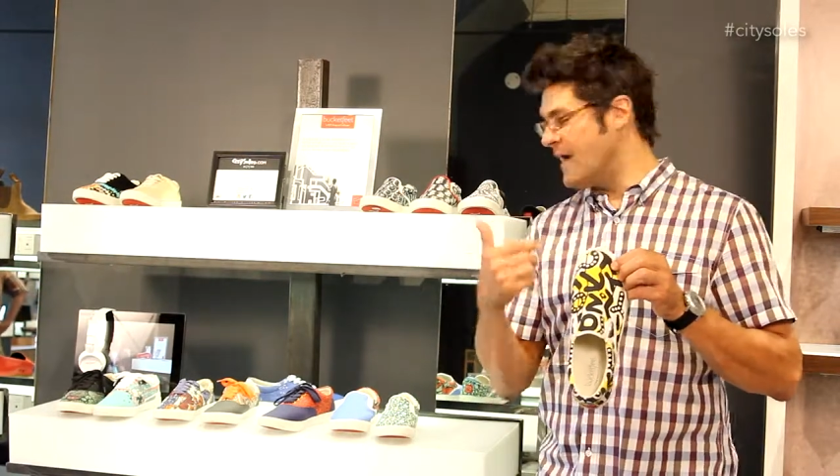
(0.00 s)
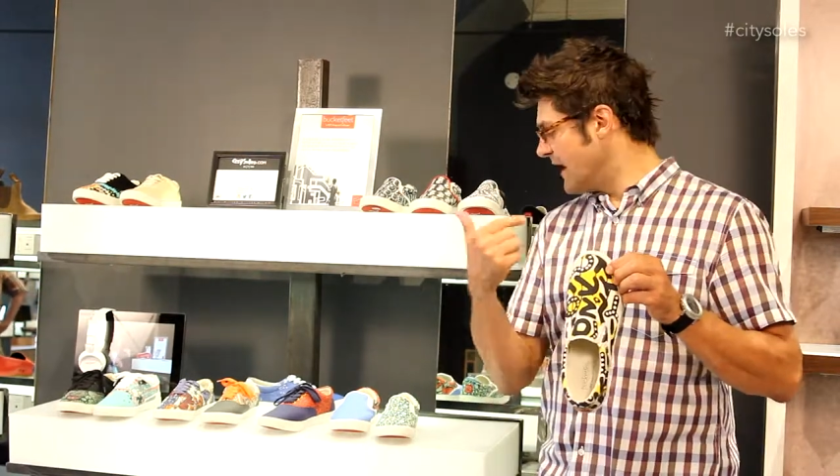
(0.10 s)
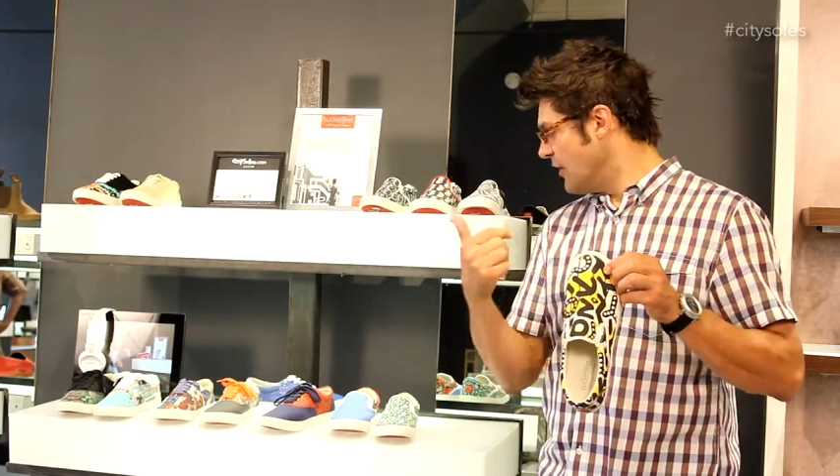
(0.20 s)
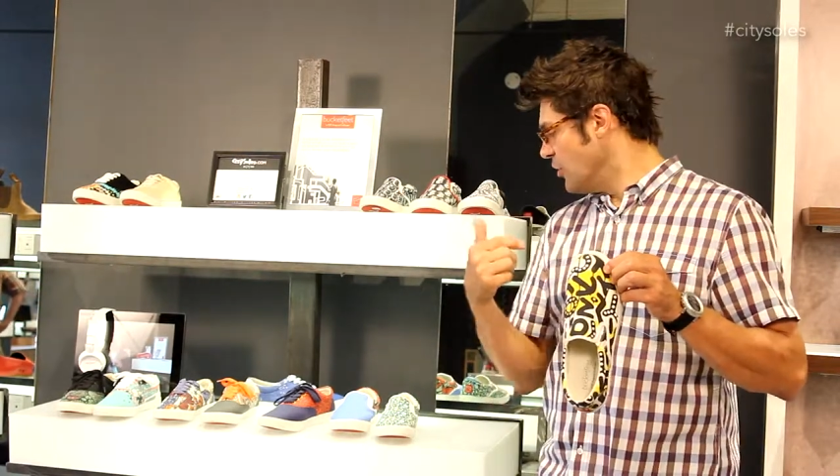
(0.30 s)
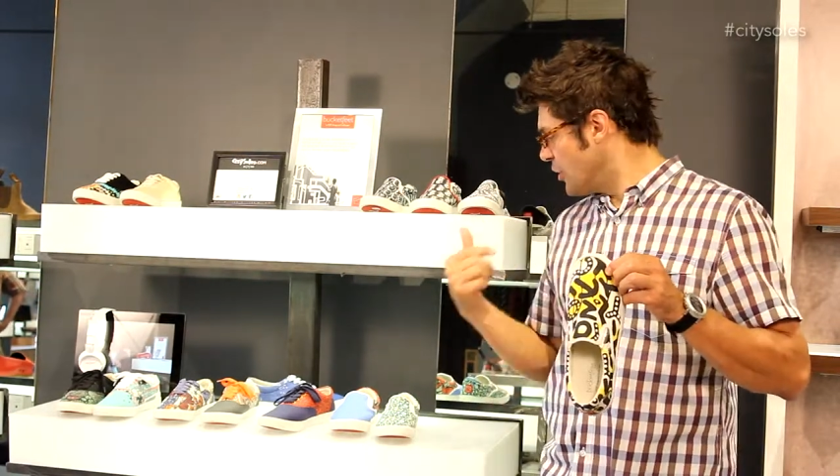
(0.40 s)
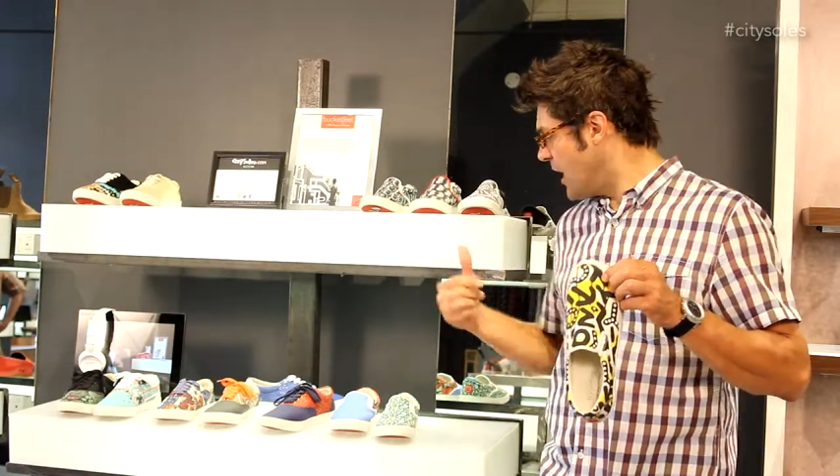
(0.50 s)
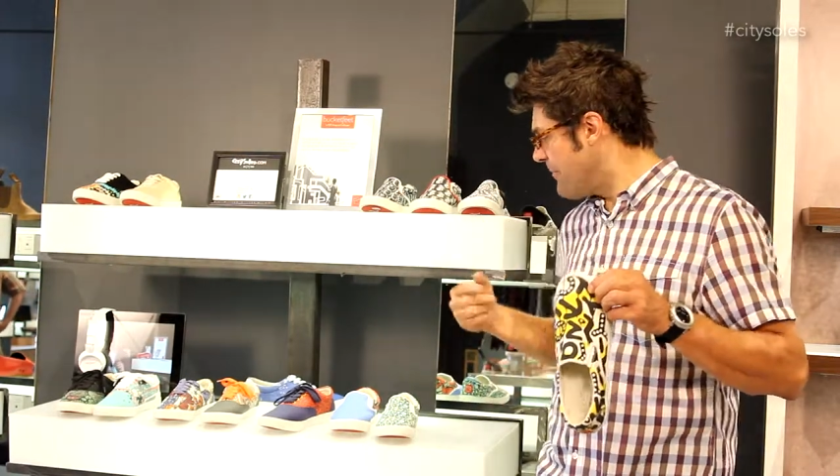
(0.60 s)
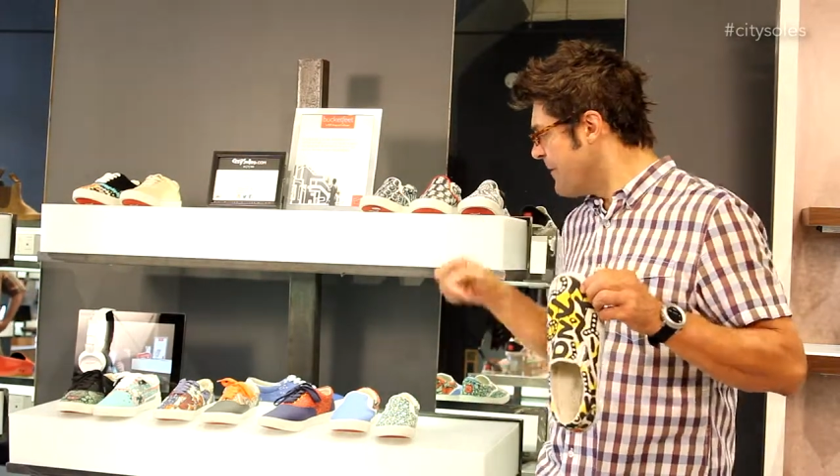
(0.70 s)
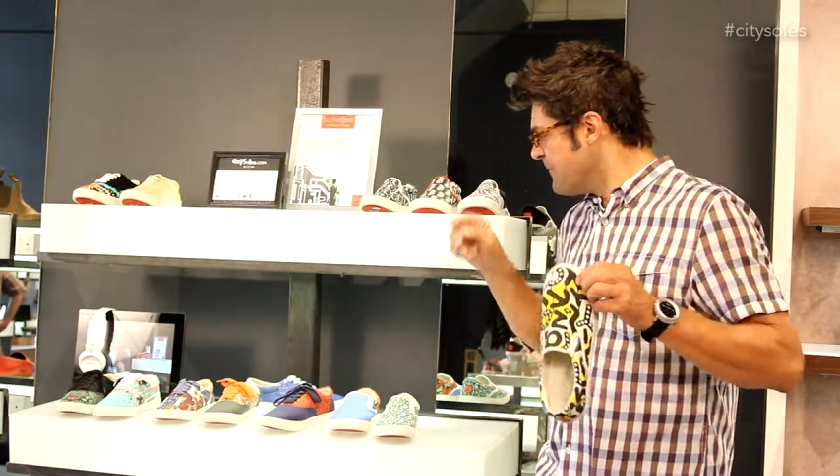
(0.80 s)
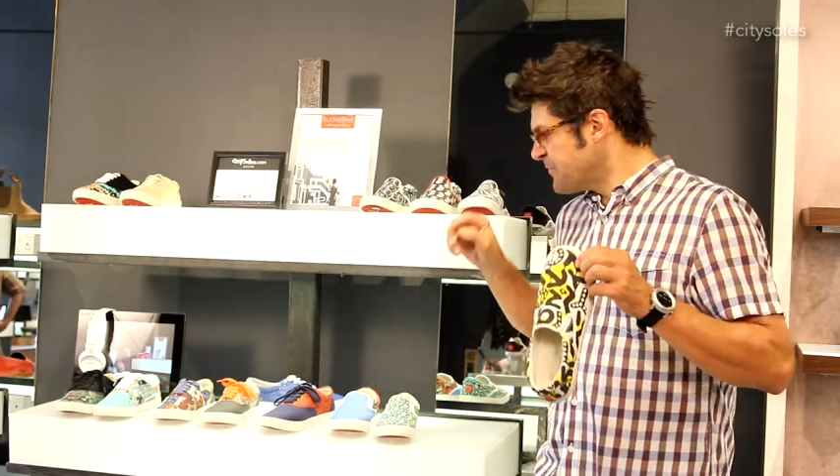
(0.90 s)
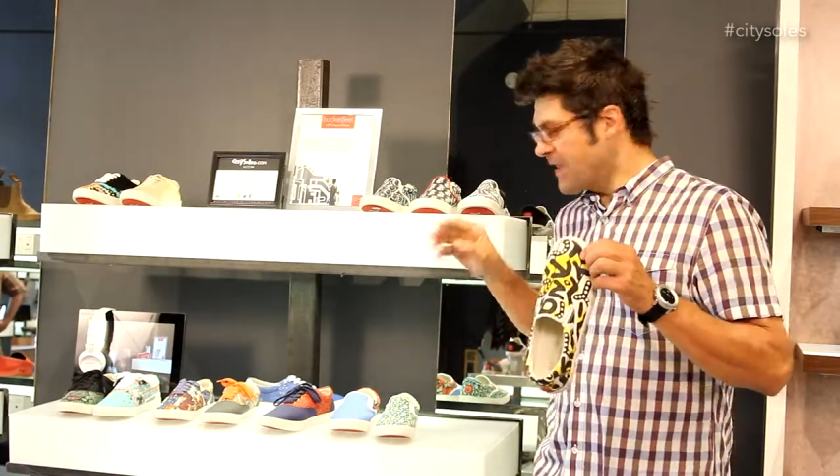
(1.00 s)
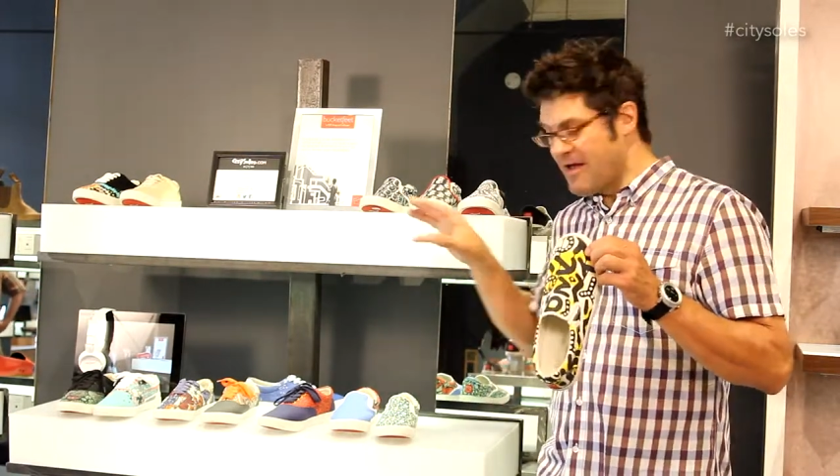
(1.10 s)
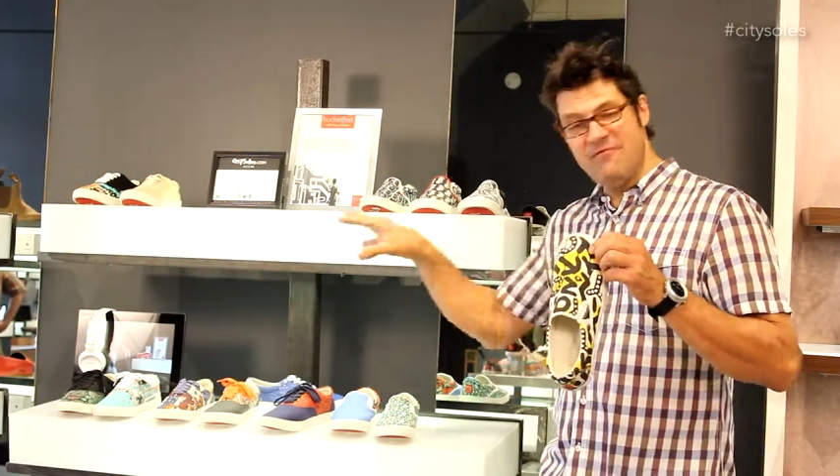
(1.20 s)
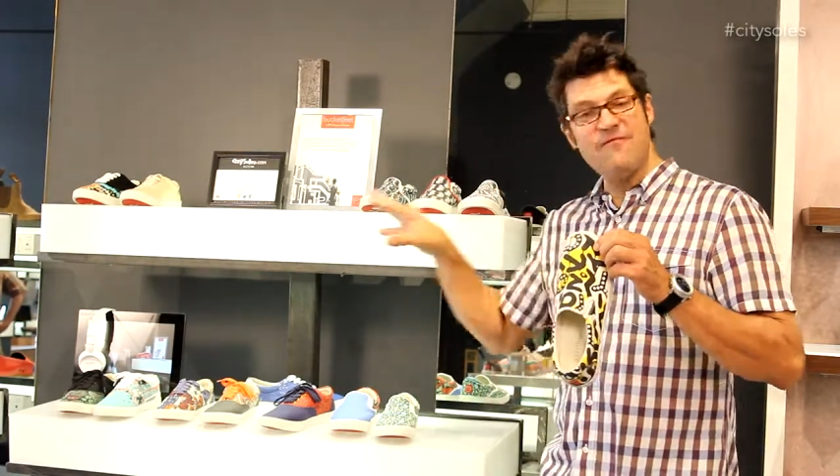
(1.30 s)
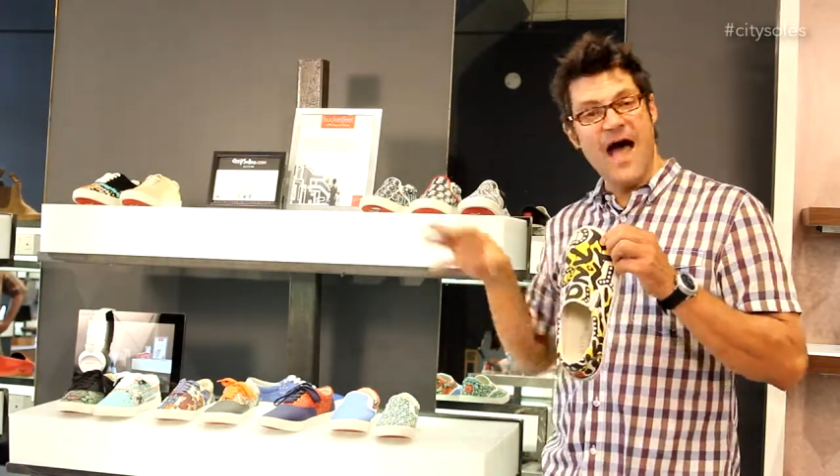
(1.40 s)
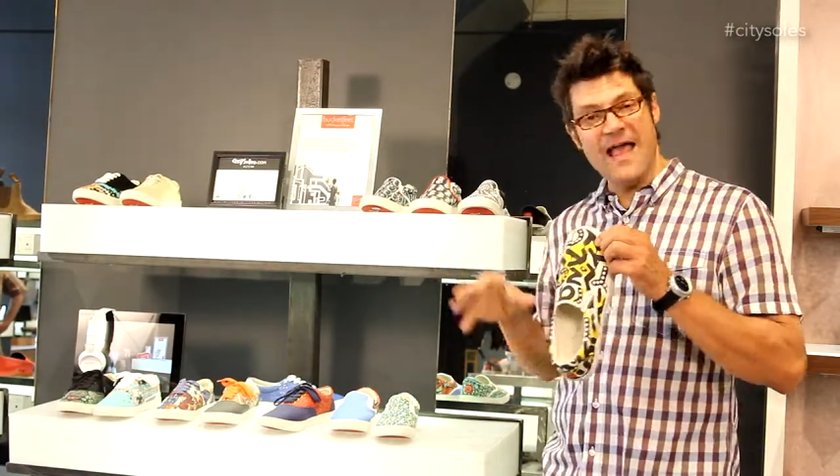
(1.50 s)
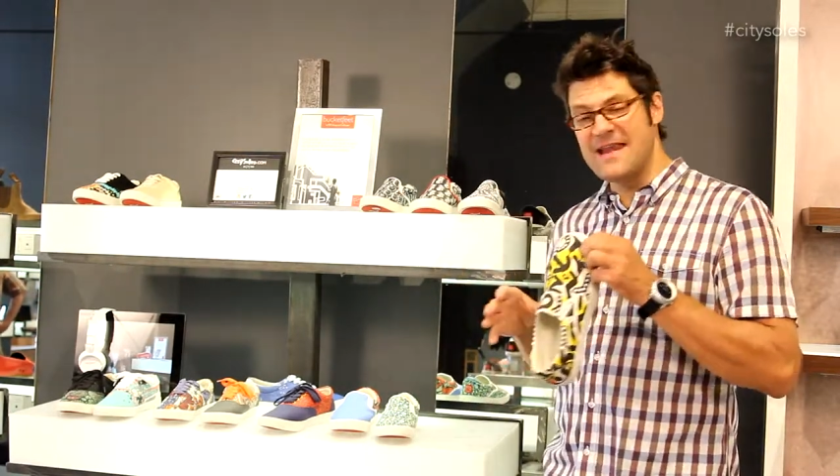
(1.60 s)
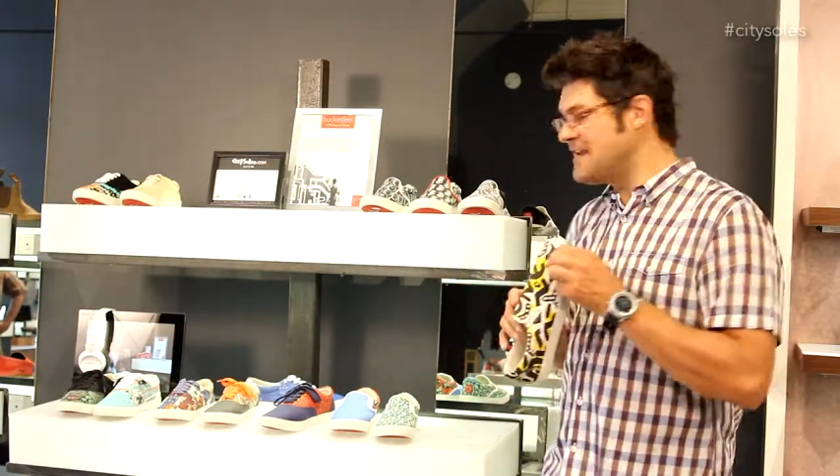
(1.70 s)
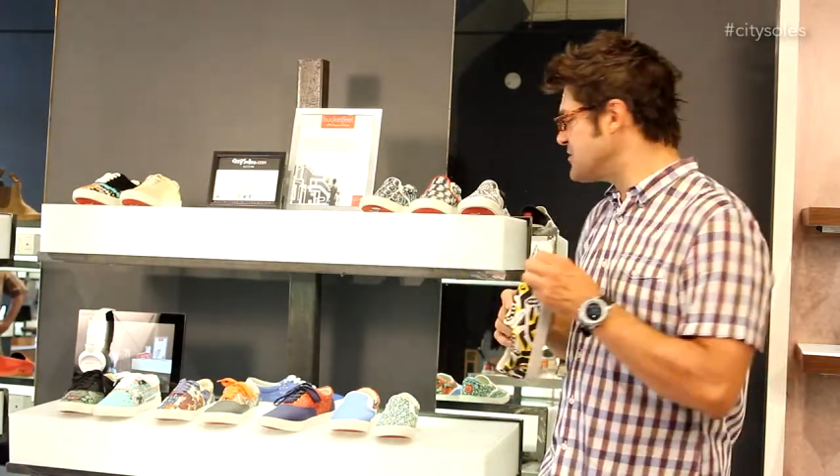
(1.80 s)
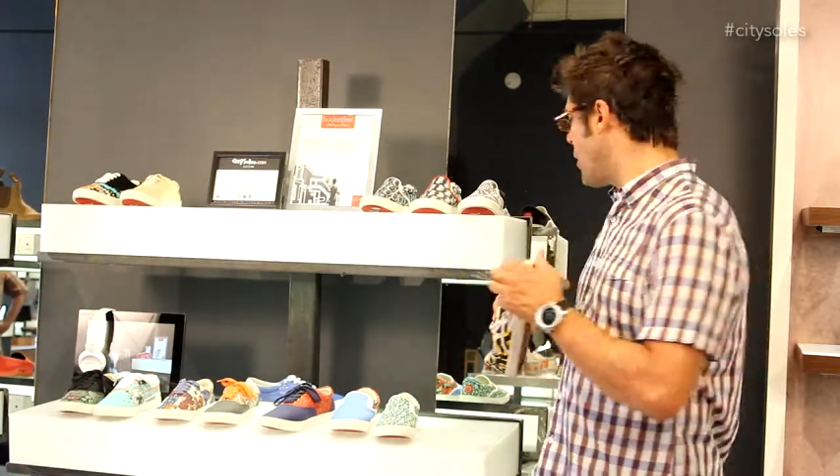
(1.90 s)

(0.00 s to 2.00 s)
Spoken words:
I gotta look up and find each